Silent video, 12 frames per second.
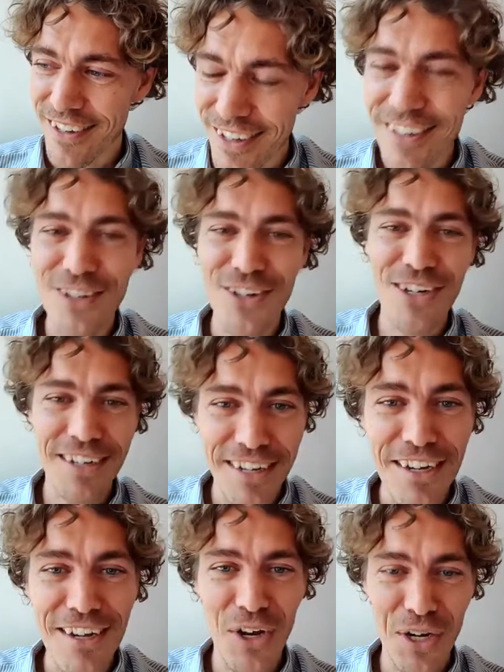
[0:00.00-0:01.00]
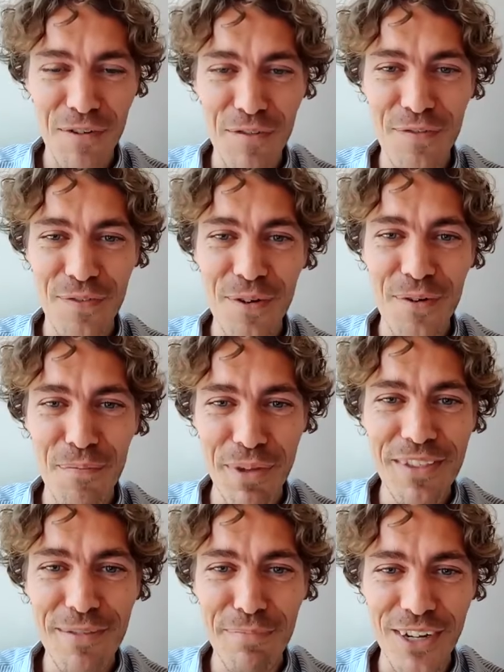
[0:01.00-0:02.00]
It's gonna take a lot of
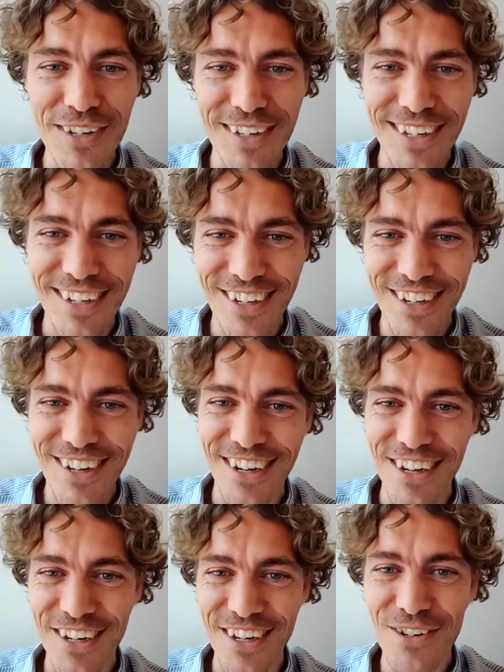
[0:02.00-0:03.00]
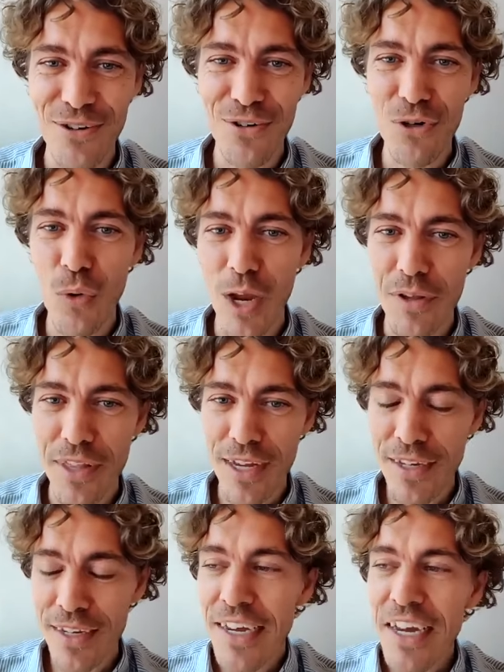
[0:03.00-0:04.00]
myth busting to do away with
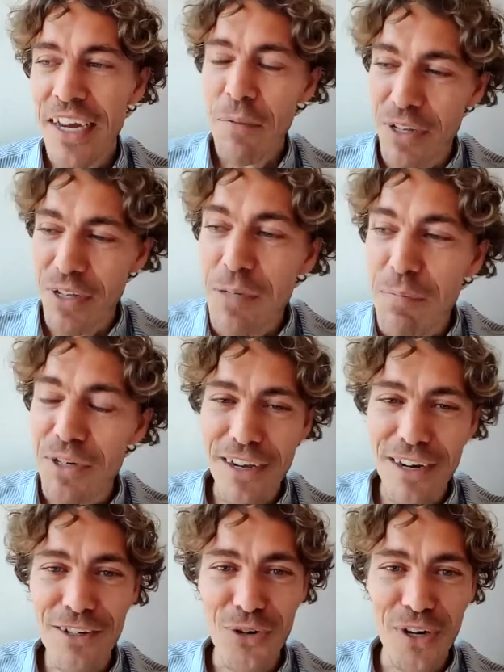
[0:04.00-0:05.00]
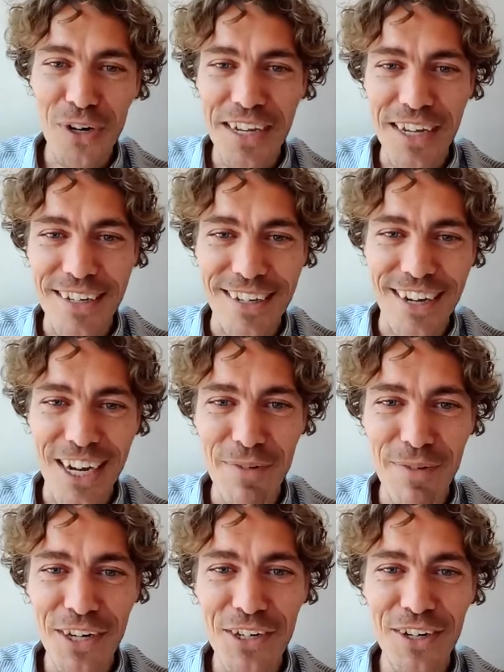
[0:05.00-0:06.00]
that. But this particular story that I
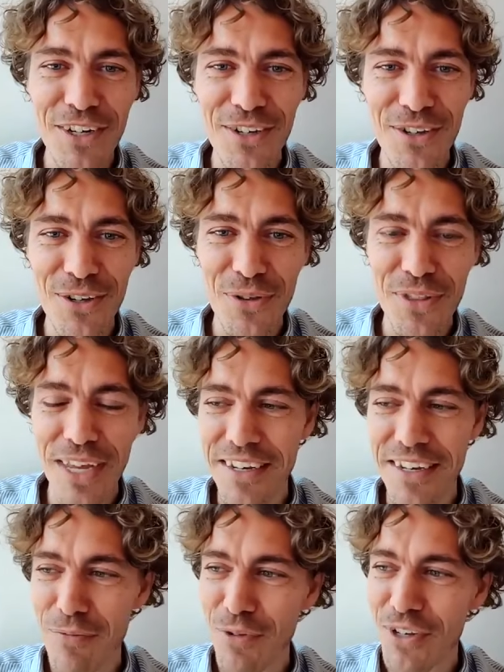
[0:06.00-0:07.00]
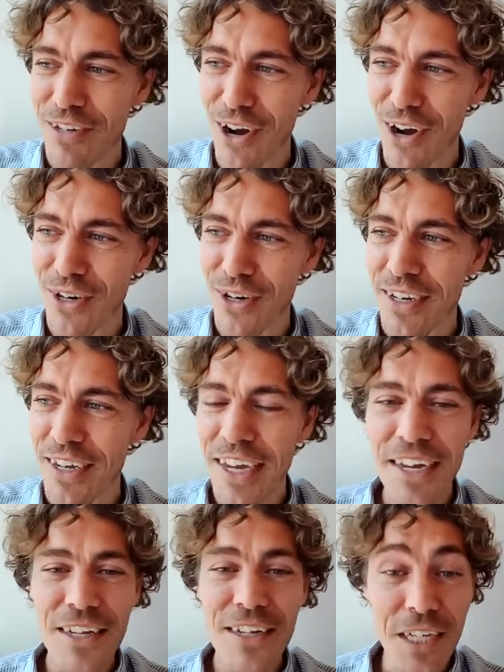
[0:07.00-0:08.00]
mentioned to you that time was around
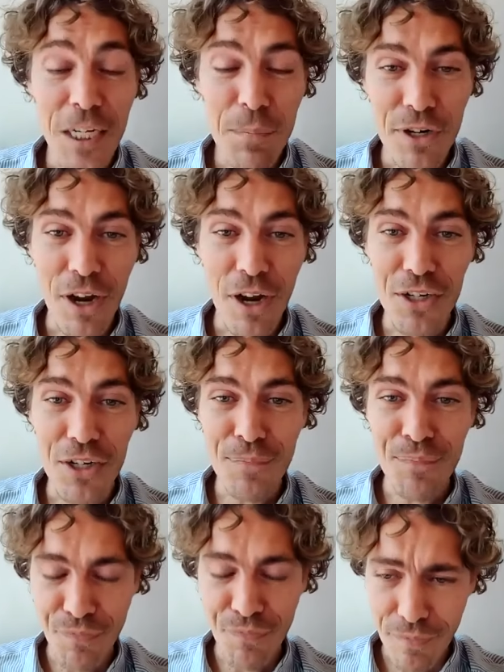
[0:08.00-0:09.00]
seed production.